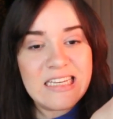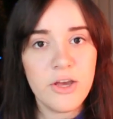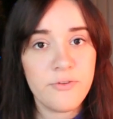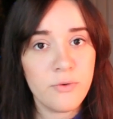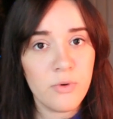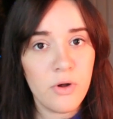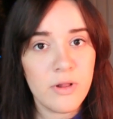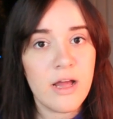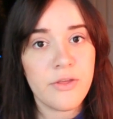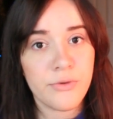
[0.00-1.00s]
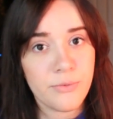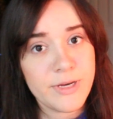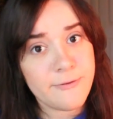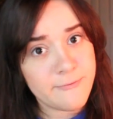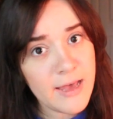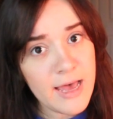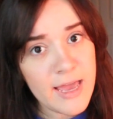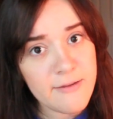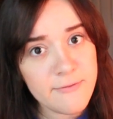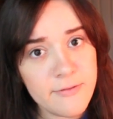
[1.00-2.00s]
If you roll a 3 to
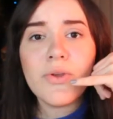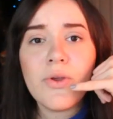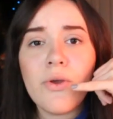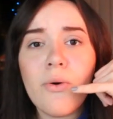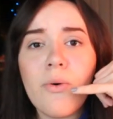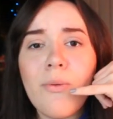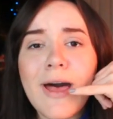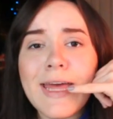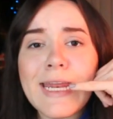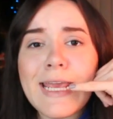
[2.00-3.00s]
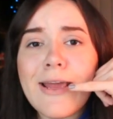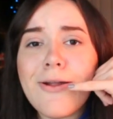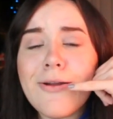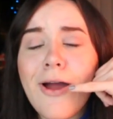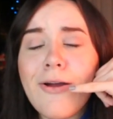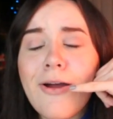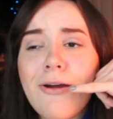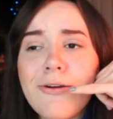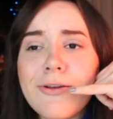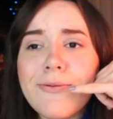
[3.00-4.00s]
5, Oh, honey,
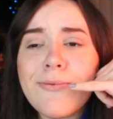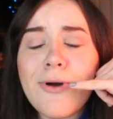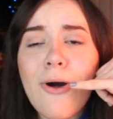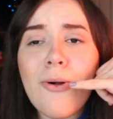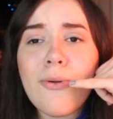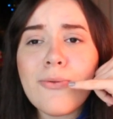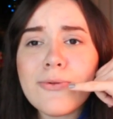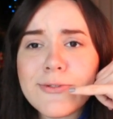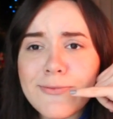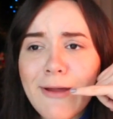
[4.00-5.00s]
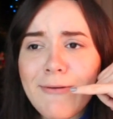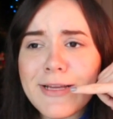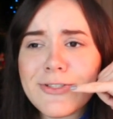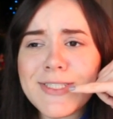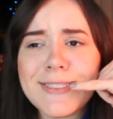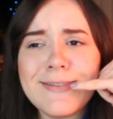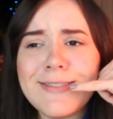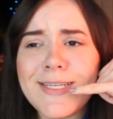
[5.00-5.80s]
are you cold? Wearing just a